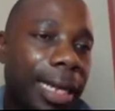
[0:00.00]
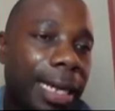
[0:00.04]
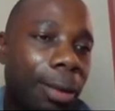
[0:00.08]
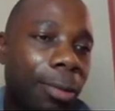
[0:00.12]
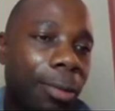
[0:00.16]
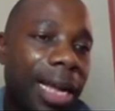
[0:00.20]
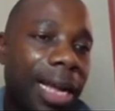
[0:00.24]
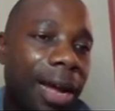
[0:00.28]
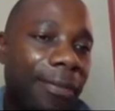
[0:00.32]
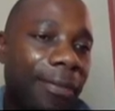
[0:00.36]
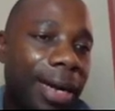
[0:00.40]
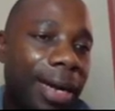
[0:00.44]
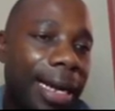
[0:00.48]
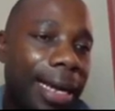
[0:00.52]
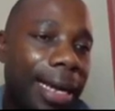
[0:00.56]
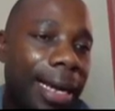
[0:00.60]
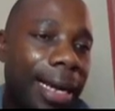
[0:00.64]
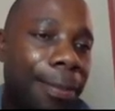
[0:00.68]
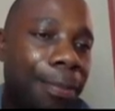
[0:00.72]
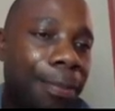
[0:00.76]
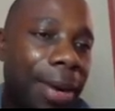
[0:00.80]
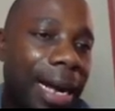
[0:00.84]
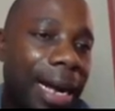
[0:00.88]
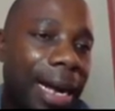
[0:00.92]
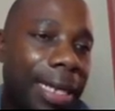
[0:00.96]
that we have a
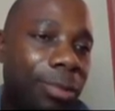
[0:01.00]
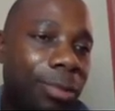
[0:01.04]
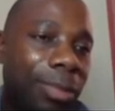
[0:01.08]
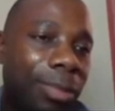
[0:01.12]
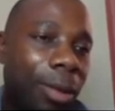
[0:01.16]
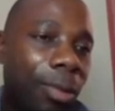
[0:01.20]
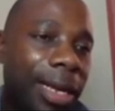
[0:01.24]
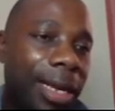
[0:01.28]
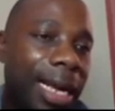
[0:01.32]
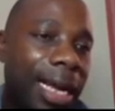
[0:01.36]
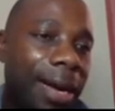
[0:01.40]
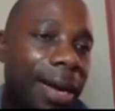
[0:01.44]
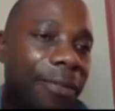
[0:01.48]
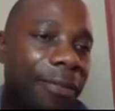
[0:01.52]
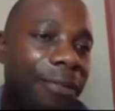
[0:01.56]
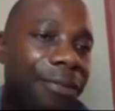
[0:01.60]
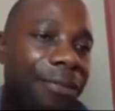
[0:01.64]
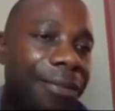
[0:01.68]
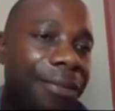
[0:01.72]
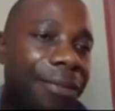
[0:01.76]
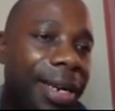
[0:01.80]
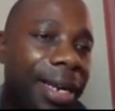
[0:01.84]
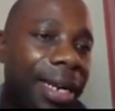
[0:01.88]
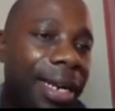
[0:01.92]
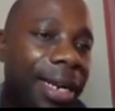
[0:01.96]
part where we have
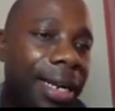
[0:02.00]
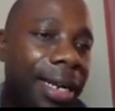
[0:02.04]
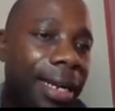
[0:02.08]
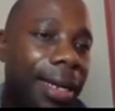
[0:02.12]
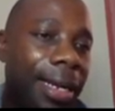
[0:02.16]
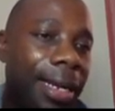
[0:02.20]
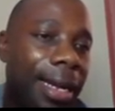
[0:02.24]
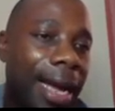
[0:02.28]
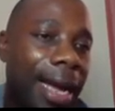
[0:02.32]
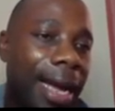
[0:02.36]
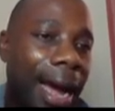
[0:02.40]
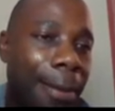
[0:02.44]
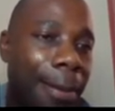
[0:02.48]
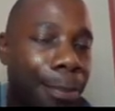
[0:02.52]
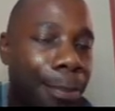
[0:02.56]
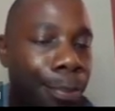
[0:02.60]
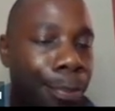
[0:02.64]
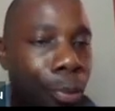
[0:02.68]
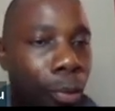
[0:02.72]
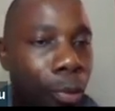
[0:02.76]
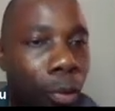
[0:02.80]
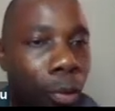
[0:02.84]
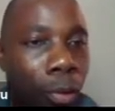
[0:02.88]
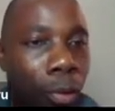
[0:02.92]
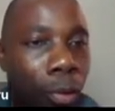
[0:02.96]
free and
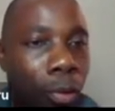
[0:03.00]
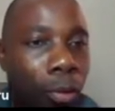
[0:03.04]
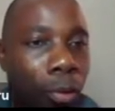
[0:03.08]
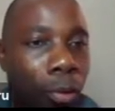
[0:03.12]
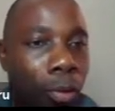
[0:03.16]
pro.